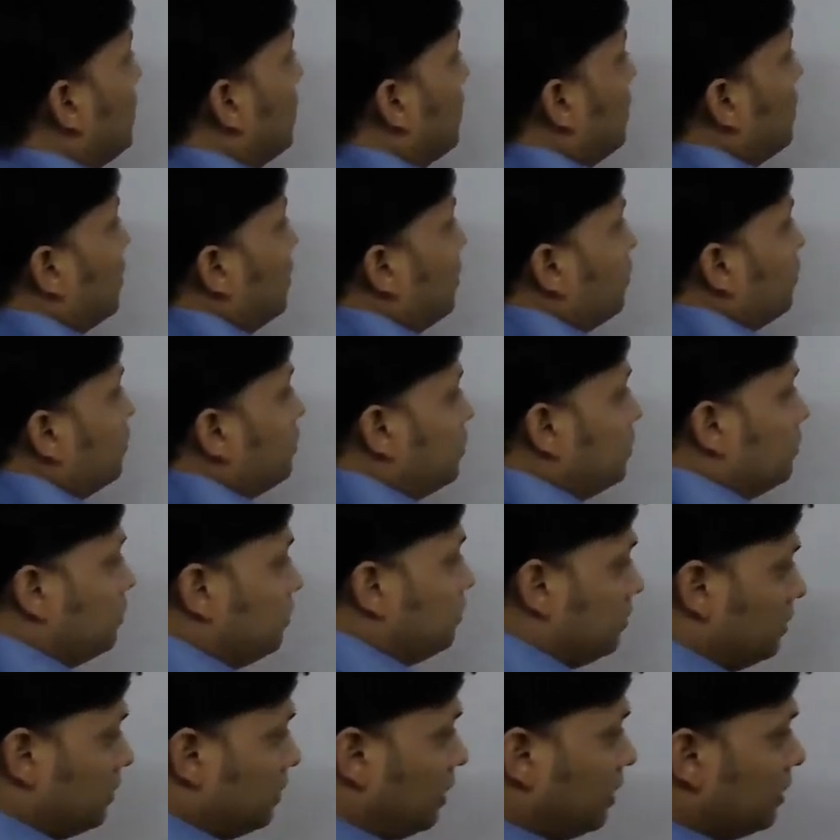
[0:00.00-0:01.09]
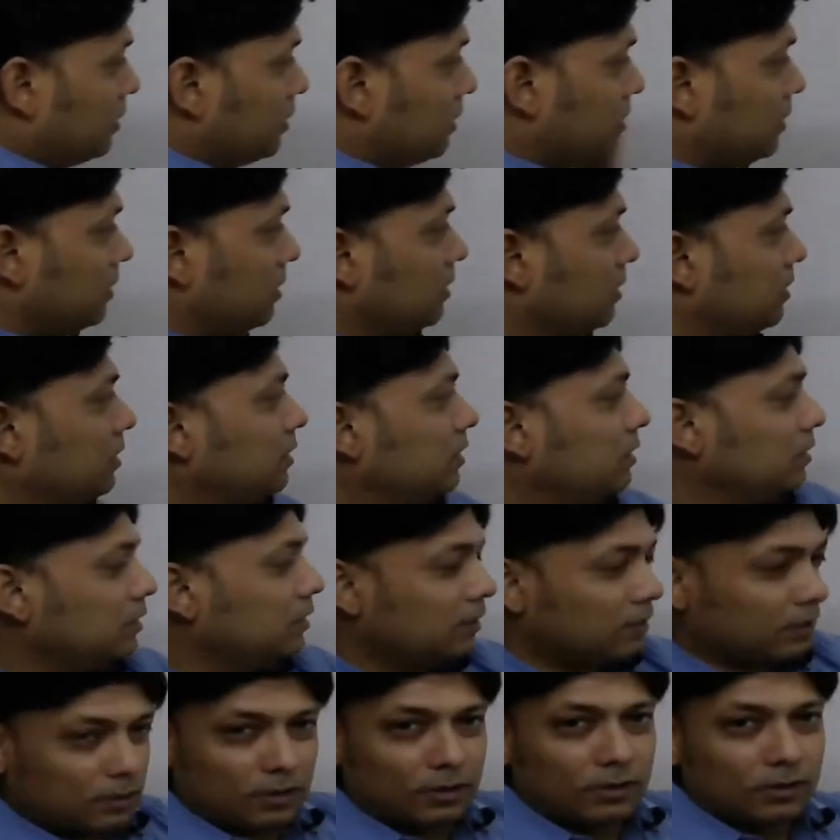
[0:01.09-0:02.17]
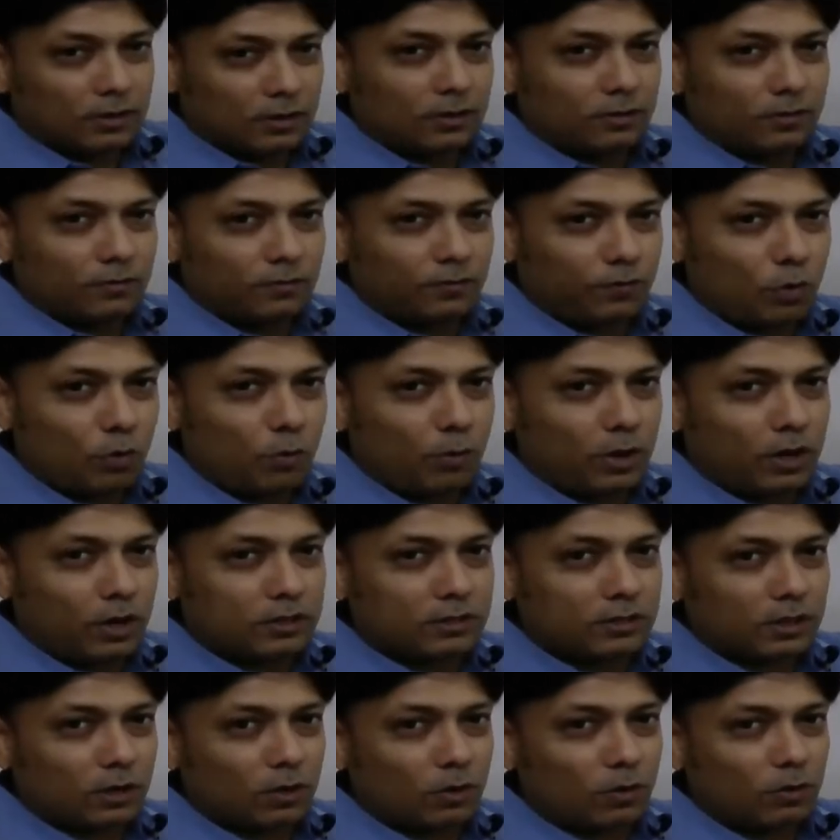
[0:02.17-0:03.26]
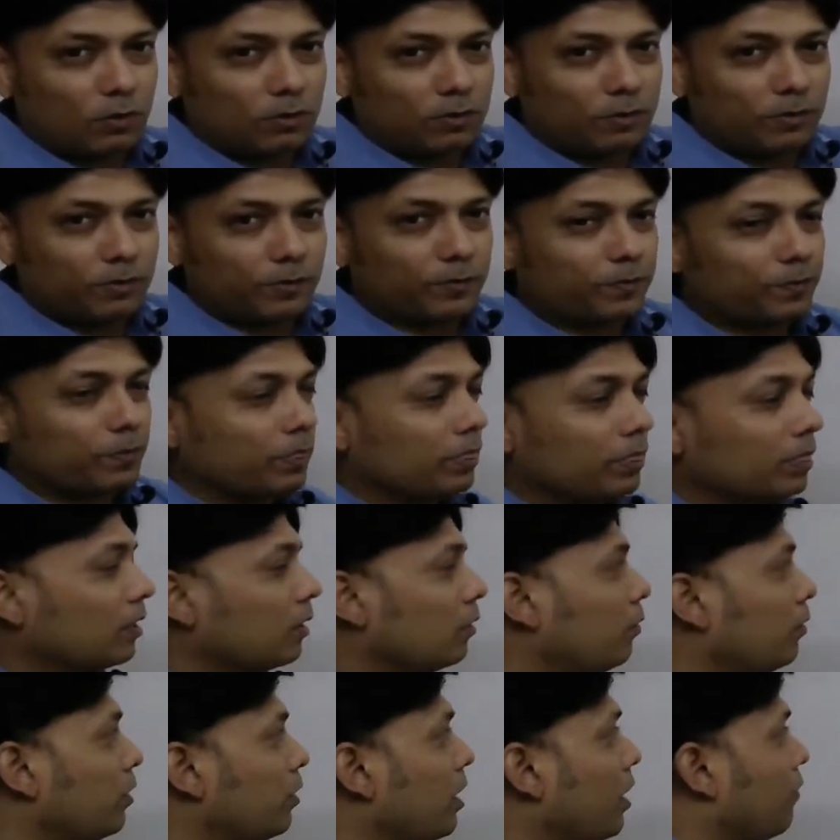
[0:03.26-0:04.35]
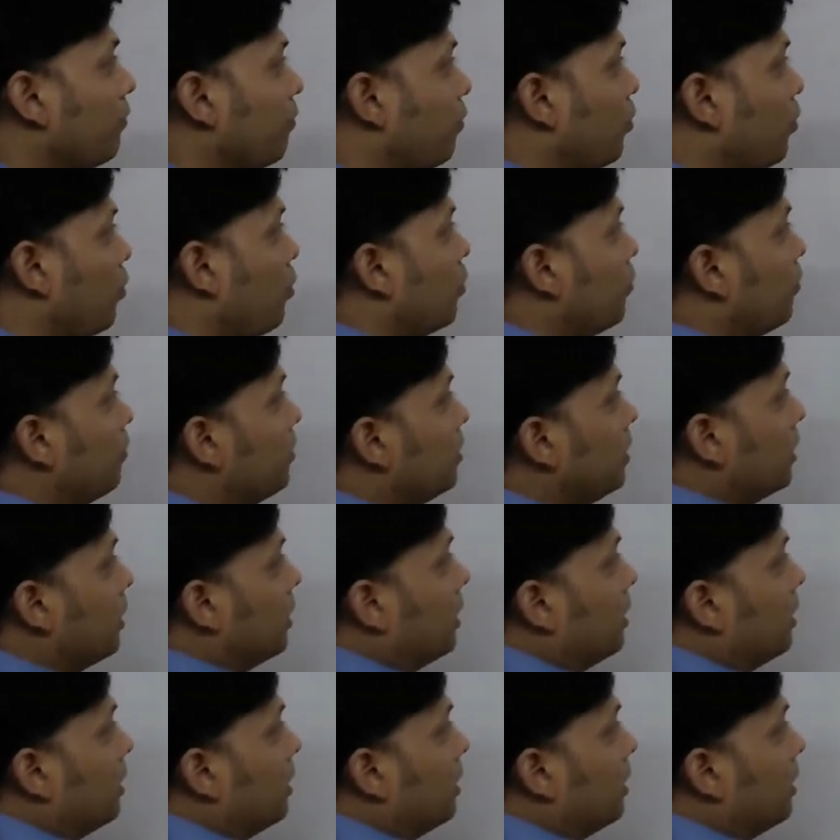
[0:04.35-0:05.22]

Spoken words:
Now, just few minutes ago, we have proved